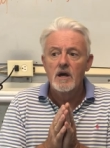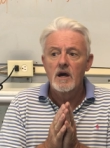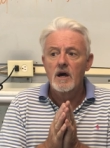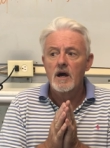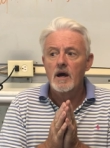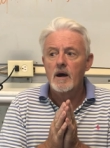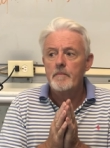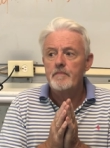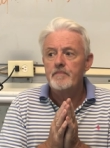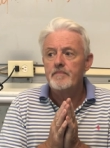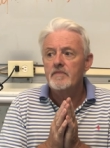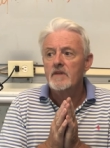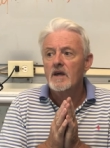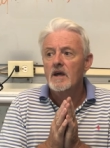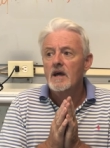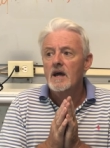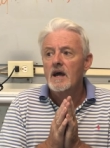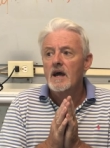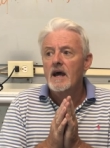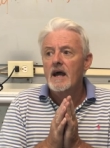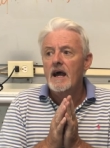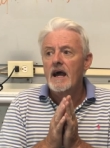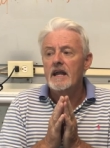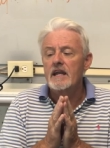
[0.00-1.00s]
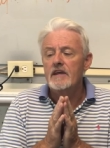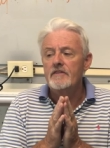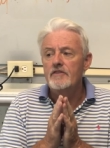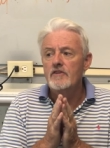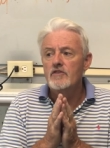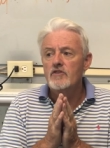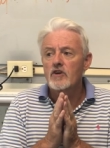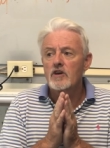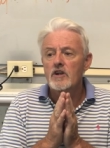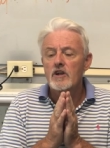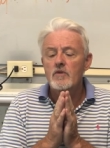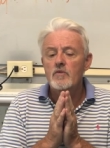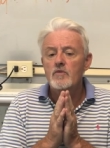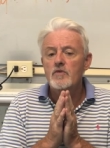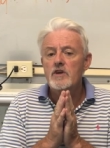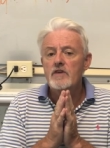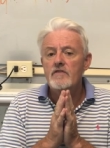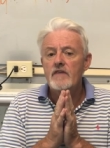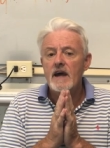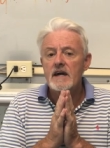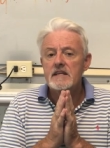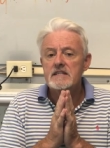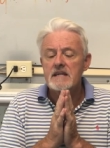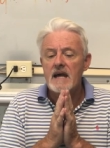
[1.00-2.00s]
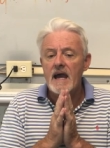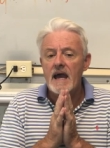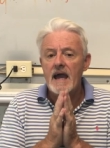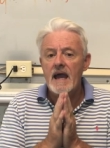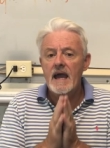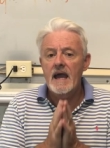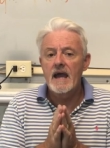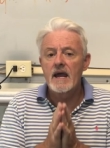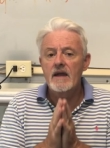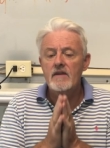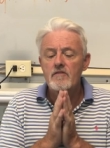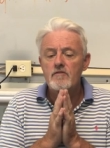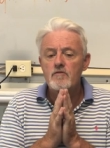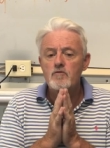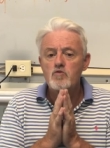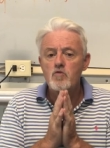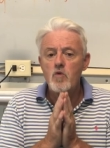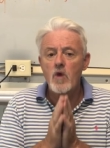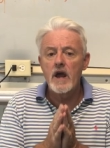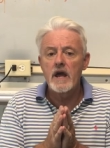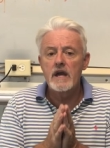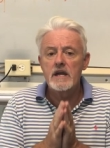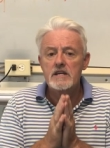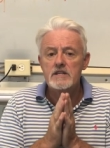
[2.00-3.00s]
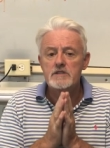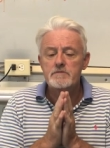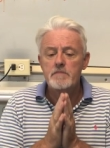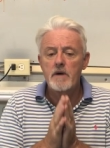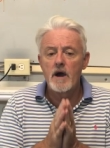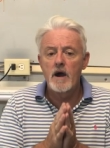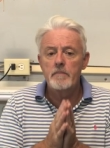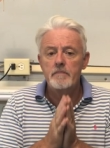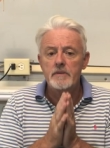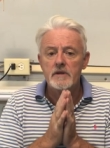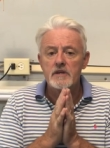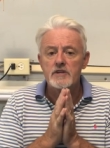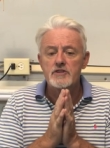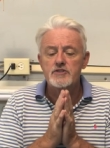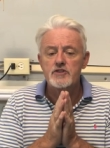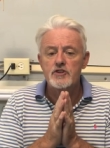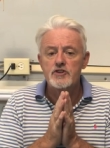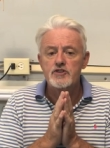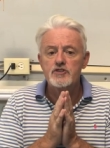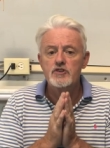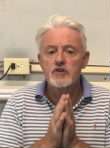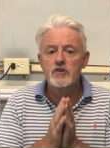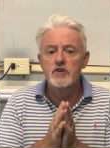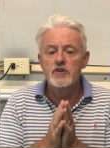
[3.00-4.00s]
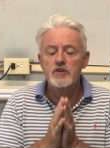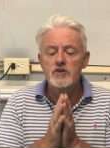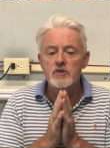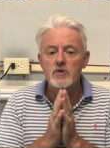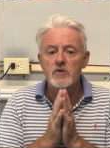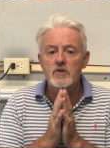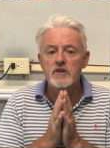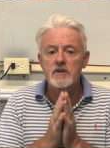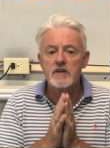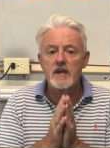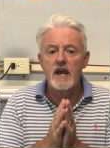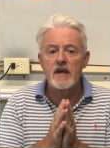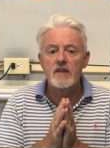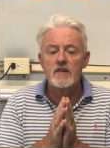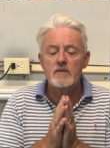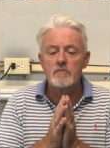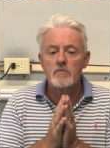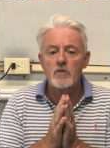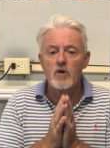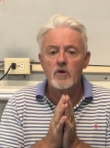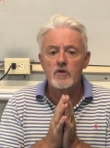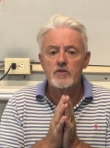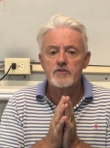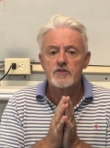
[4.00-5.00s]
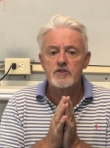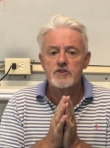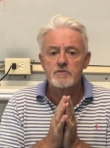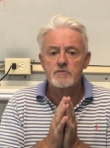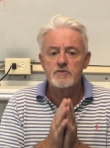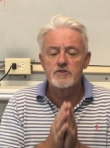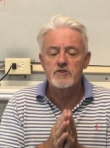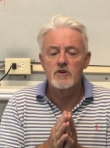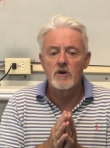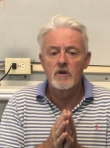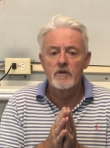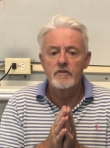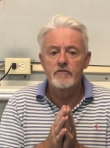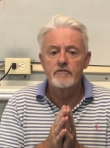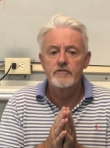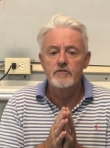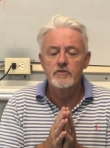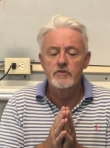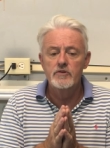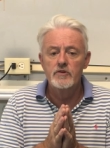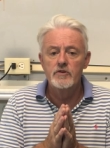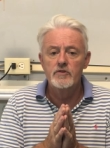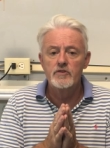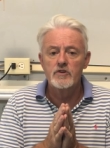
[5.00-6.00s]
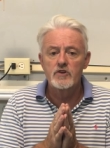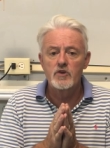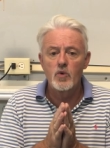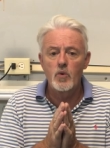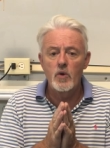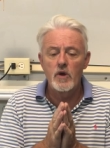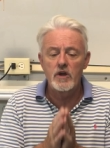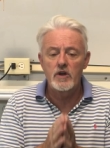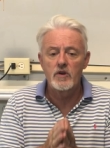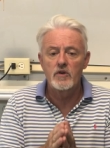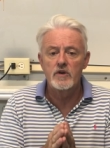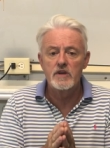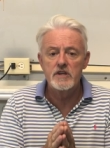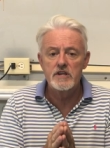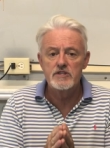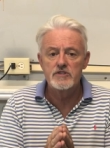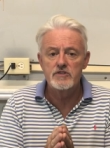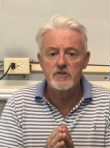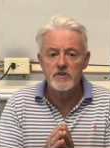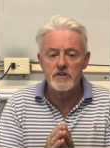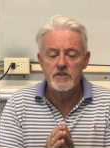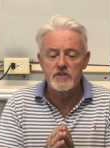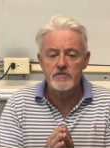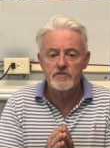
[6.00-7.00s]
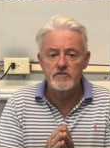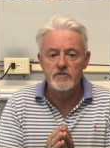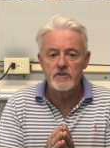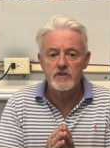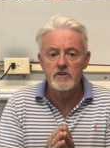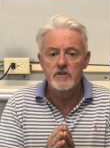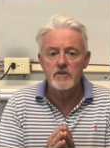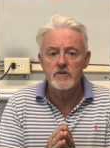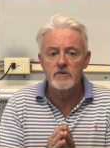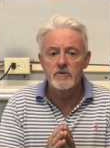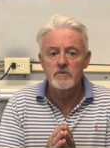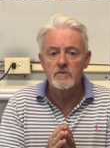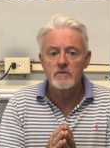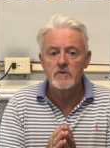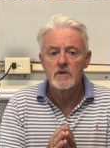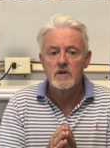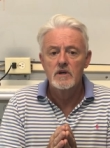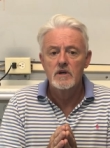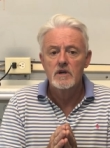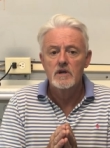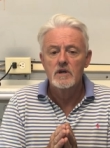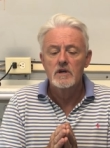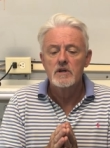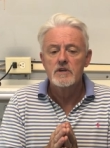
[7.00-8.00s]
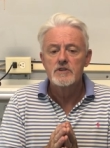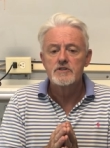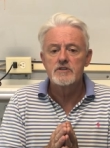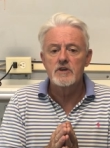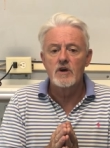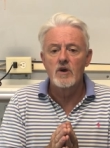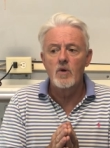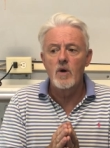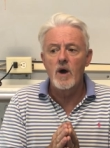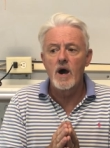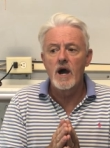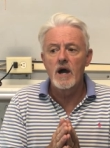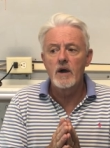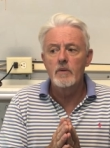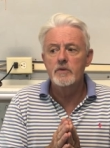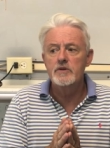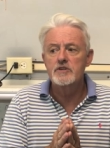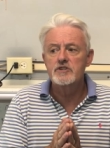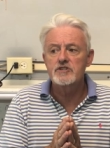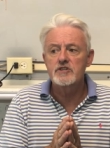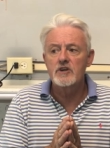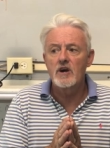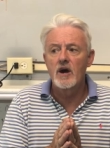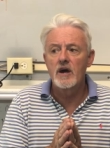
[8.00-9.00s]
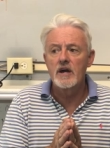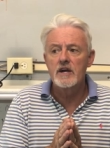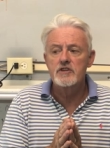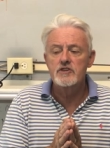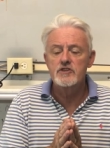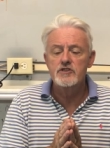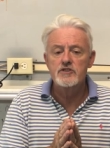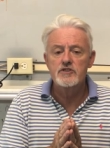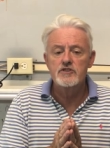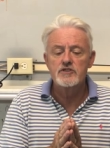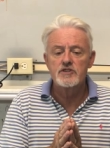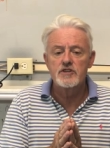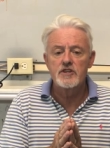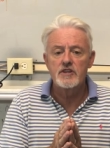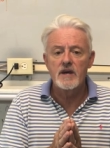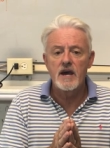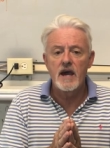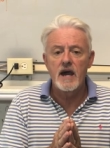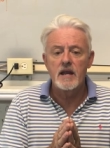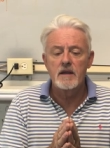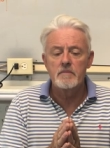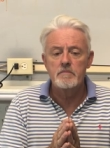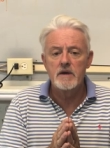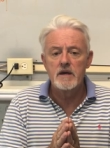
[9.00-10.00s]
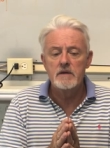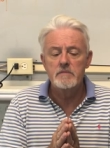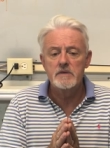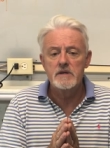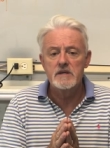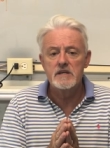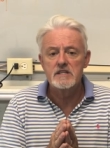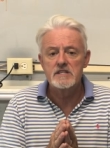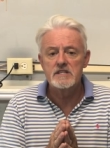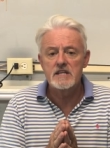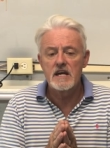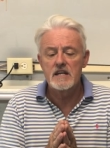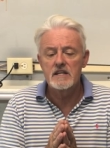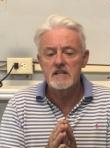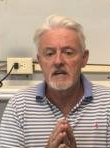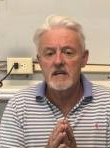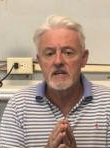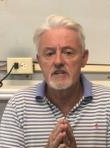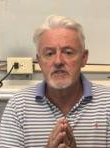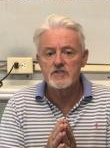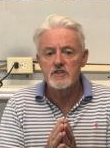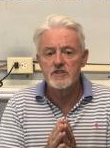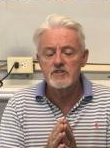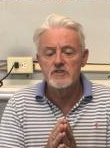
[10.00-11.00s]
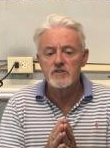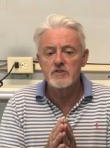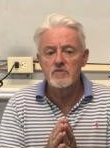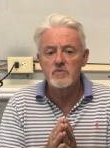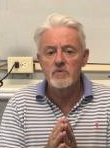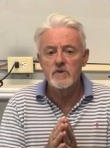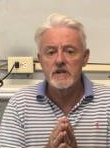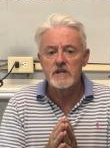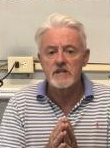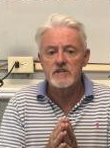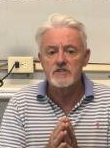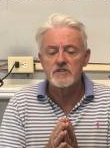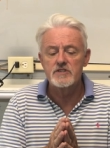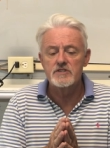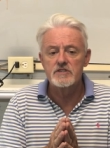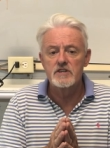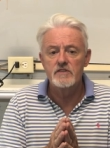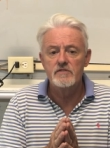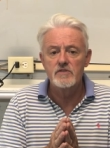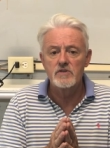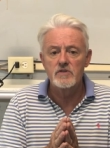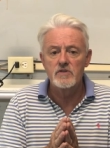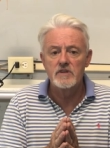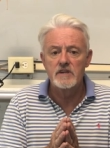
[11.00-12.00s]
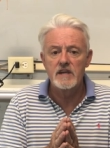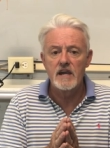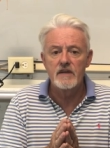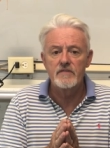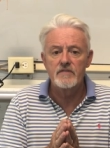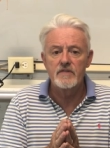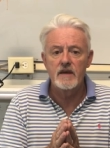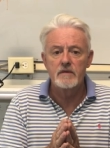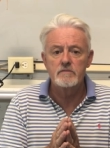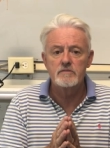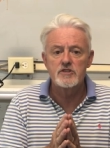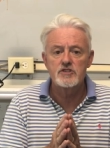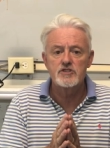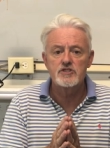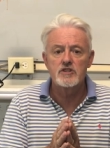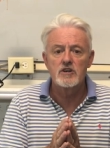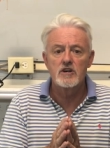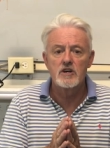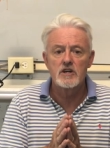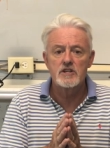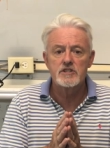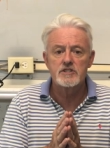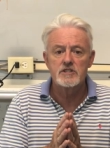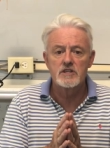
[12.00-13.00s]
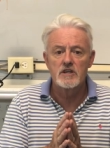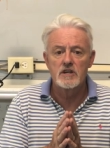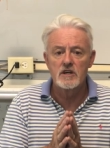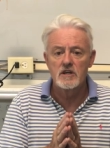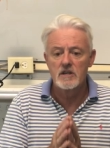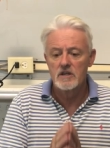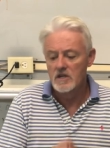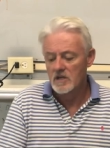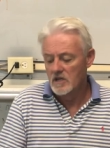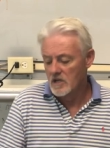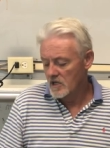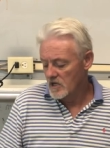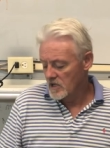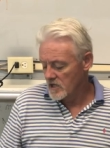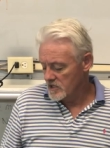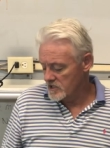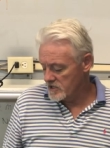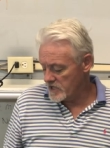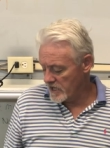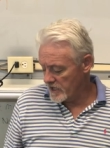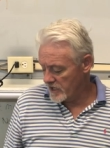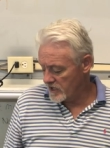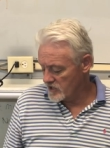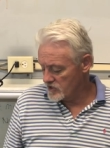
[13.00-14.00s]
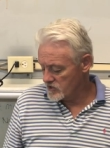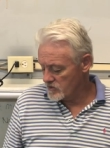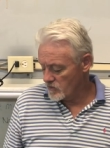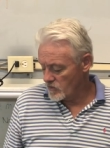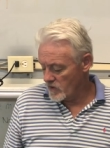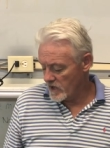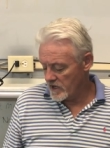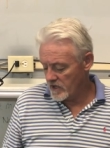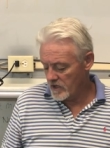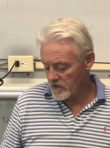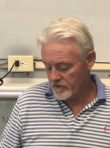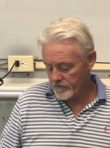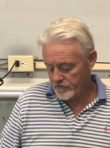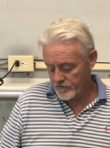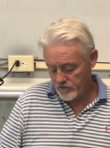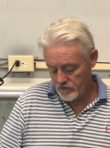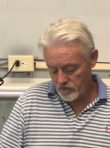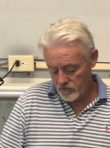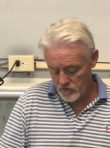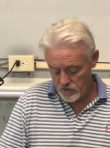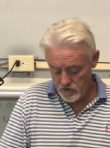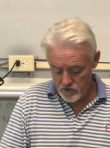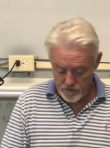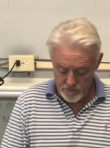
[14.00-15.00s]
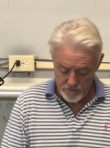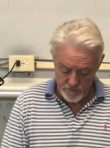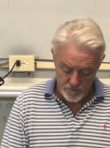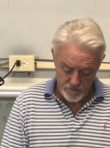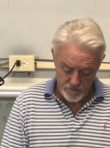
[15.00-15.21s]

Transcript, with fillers: Um, and if you've got a, you've had to hand raise puppies, the sooner you can get them onto some solid food, the quicker and easier it is for you. So I would start introducing to that at maybe ten days to two weeks and see if you can get them to start uh, taking some regular food.